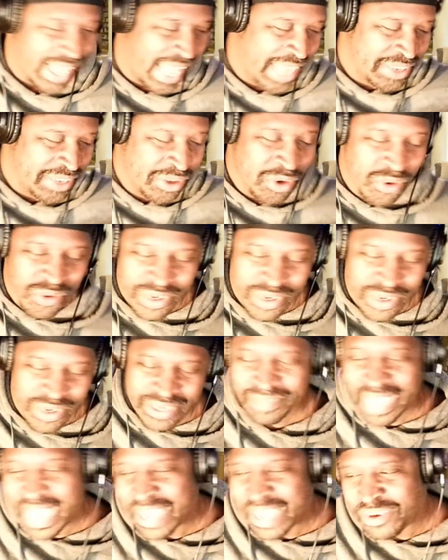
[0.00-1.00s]
I knew
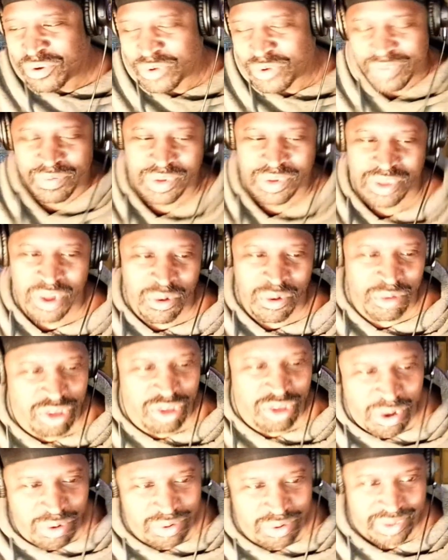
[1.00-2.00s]
it. I knew he was gonna
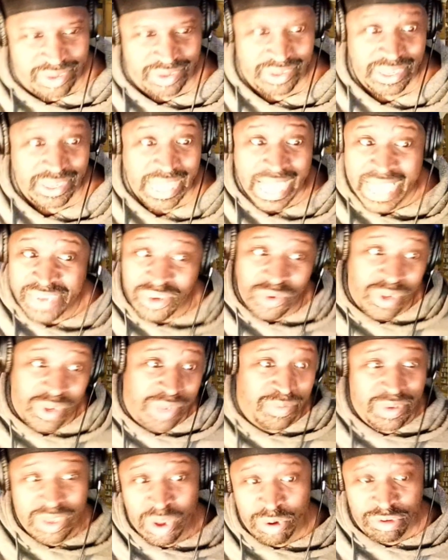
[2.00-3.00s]
choke. I knew
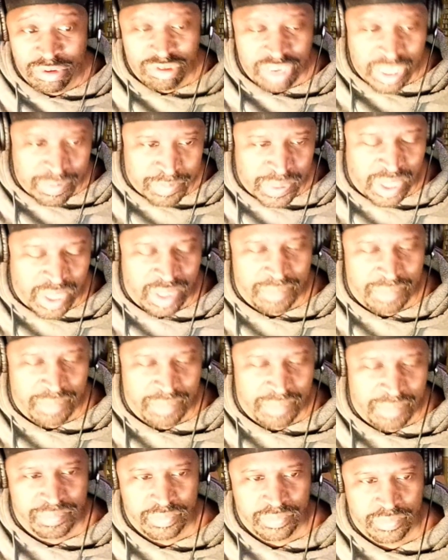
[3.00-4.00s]
he was gonna slip
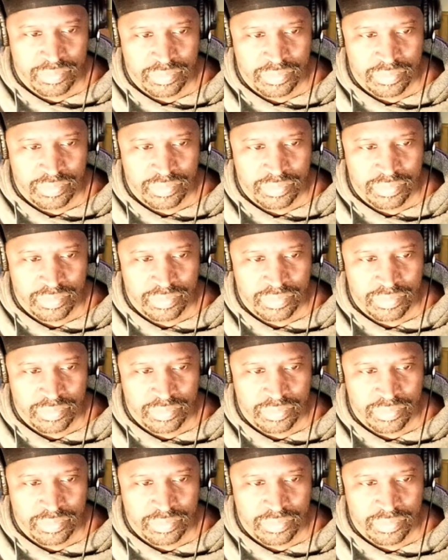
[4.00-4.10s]
up.